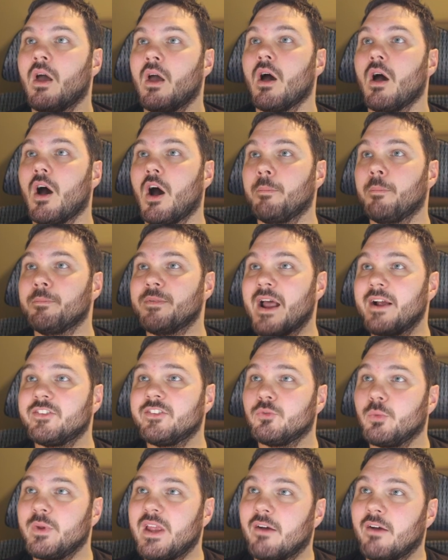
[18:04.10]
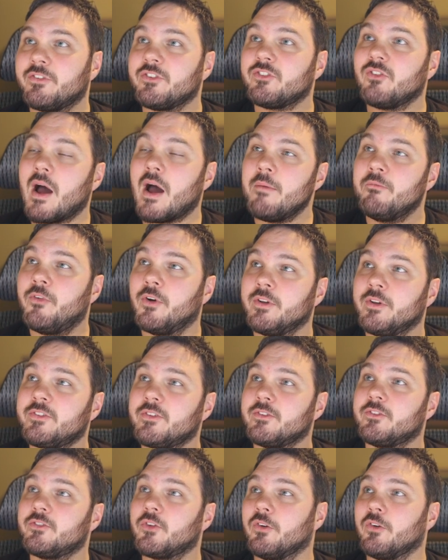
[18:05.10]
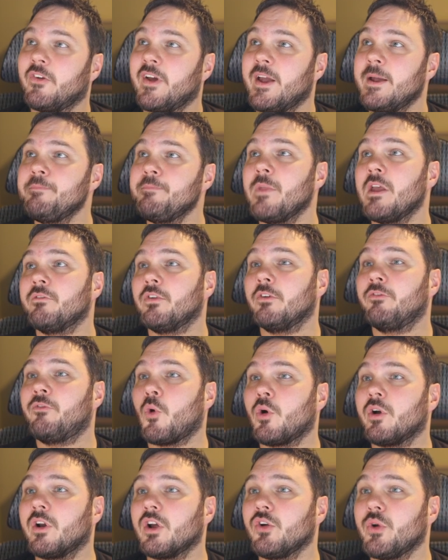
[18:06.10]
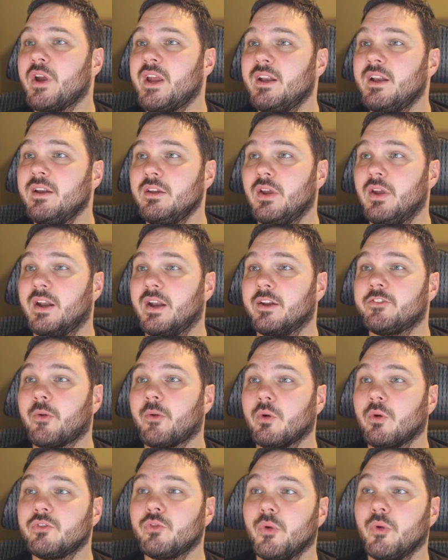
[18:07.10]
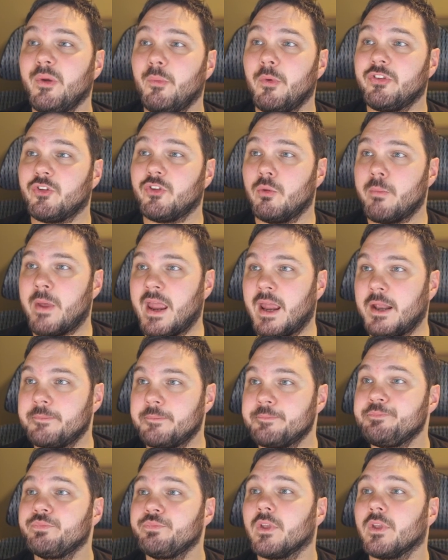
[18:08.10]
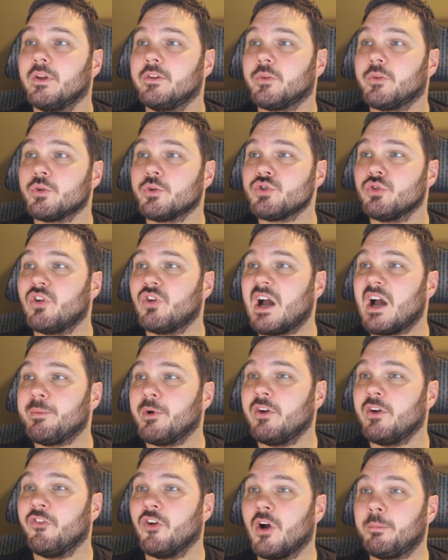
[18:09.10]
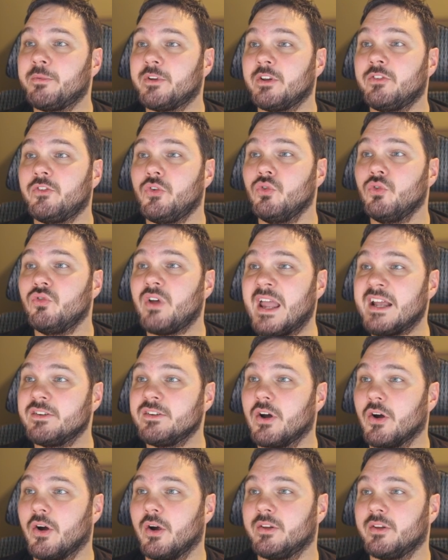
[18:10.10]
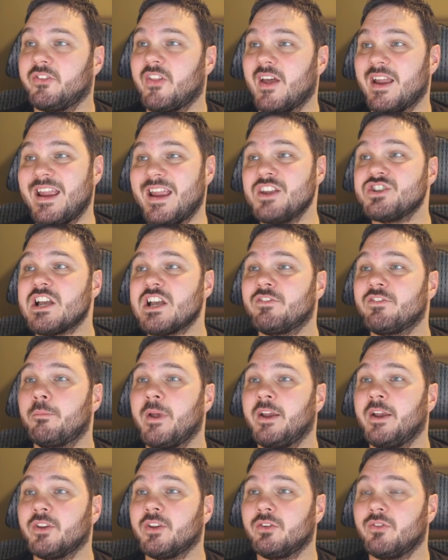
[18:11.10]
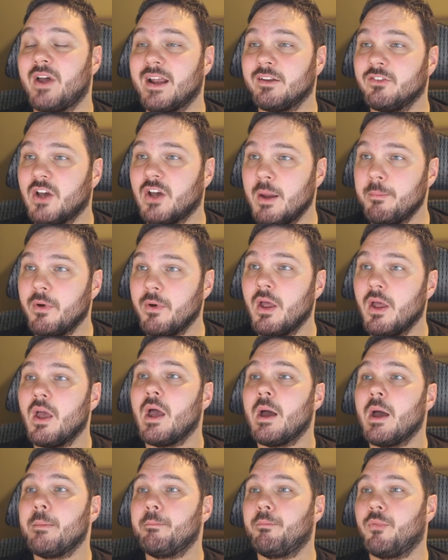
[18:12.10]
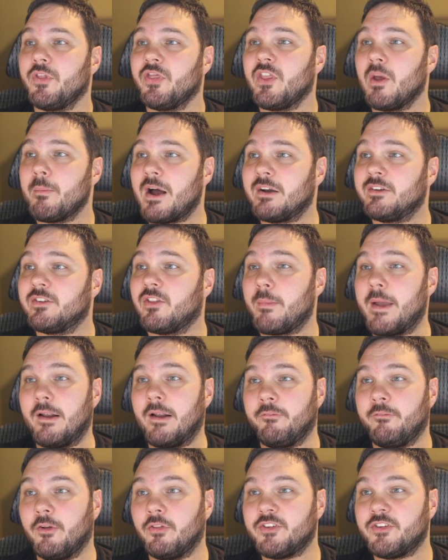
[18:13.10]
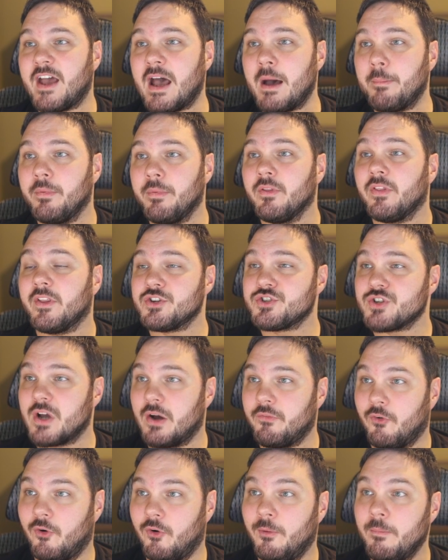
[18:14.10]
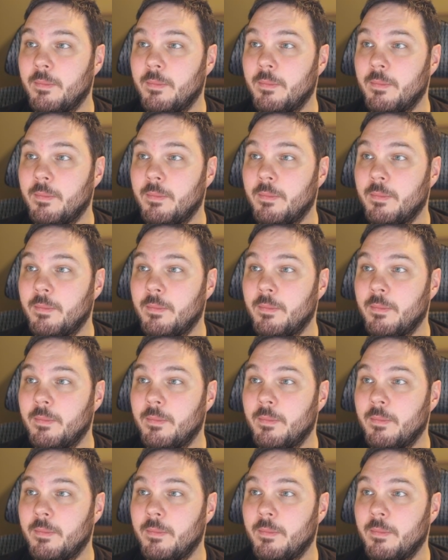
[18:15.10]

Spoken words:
Up next, we have Slimefoots Survey. For 4 and a green, you get a sorcery with Domain. Search your library for up to 2 land cards that each have a basic land type. Put them onto the battlefield tap, then shuffle.